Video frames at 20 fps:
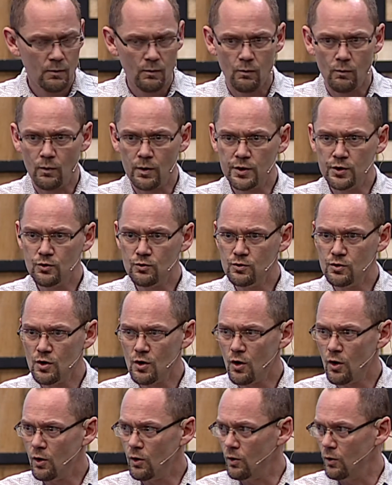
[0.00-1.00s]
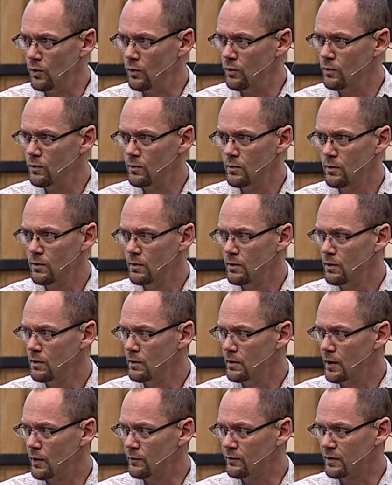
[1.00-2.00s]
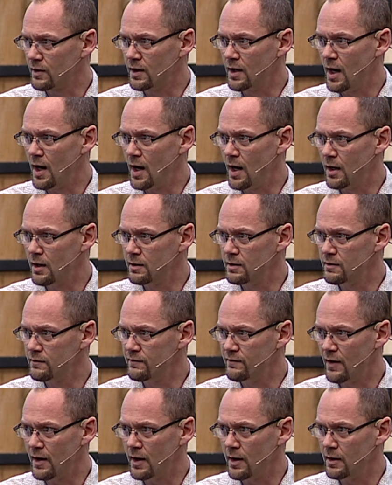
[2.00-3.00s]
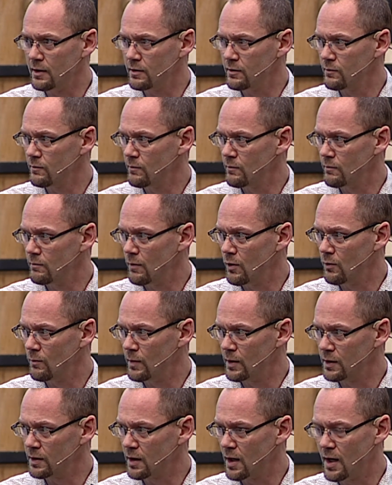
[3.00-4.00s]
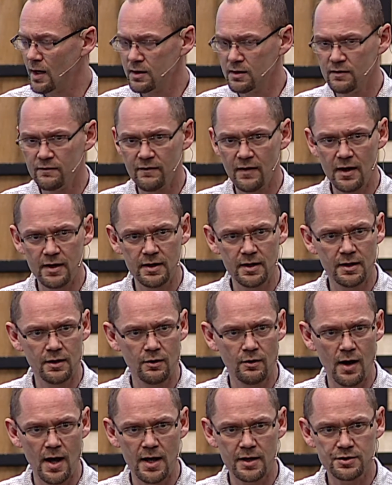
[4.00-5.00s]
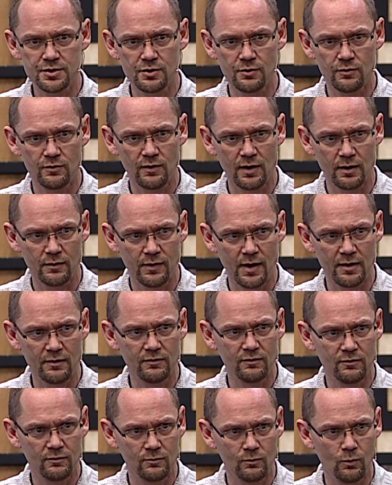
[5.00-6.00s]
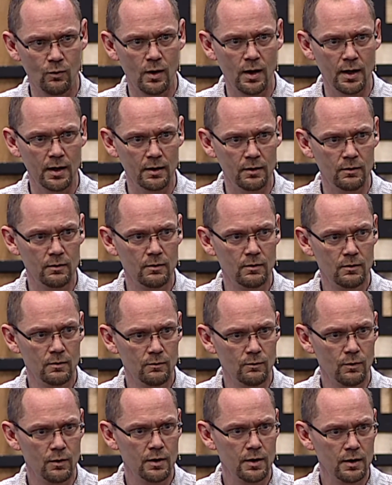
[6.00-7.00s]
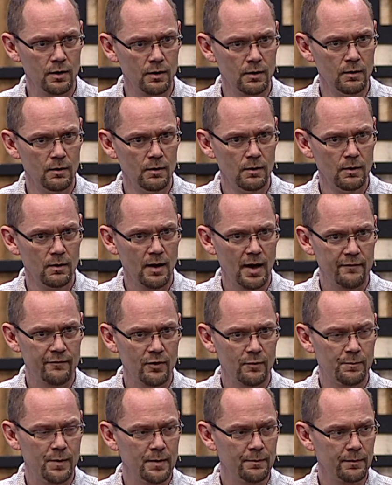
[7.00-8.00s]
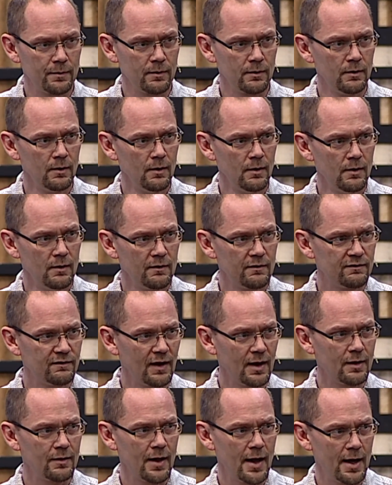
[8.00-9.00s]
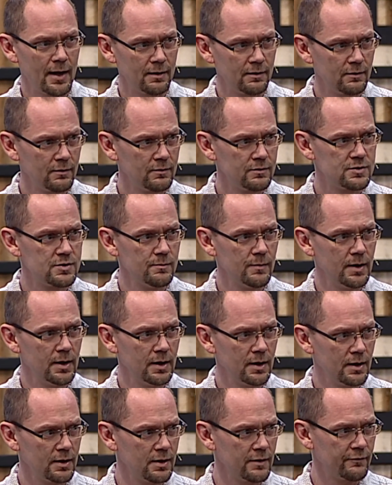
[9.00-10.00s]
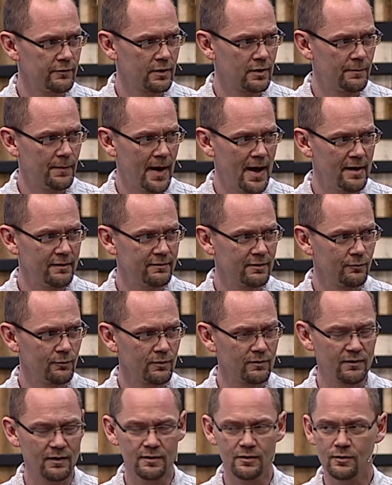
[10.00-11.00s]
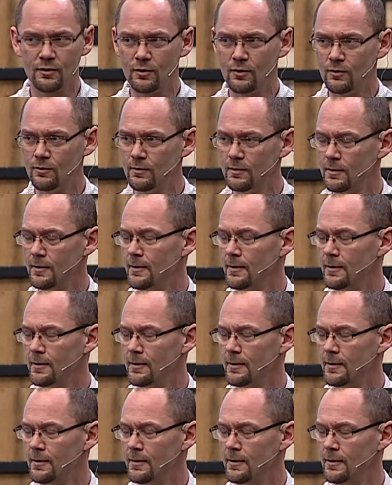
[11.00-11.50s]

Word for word: where you know that was a God divined moment. God divined interaction is like, that's why we're here. I've heard people say that to me in different capacities where they said, you know,